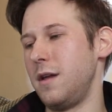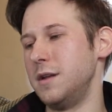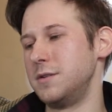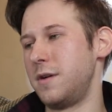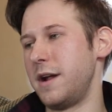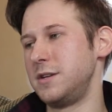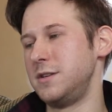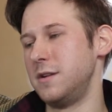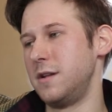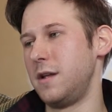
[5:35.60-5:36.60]

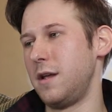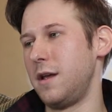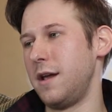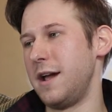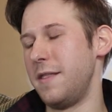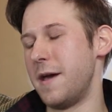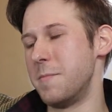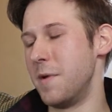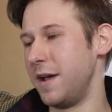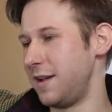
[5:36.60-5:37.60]
interaction. And
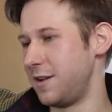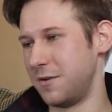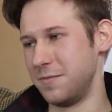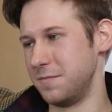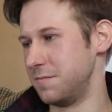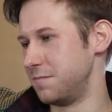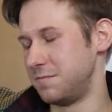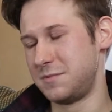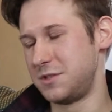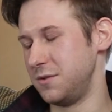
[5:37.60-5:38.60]
that might come
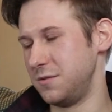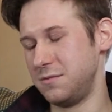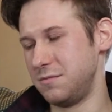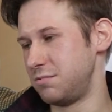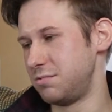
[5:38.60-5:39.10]
to,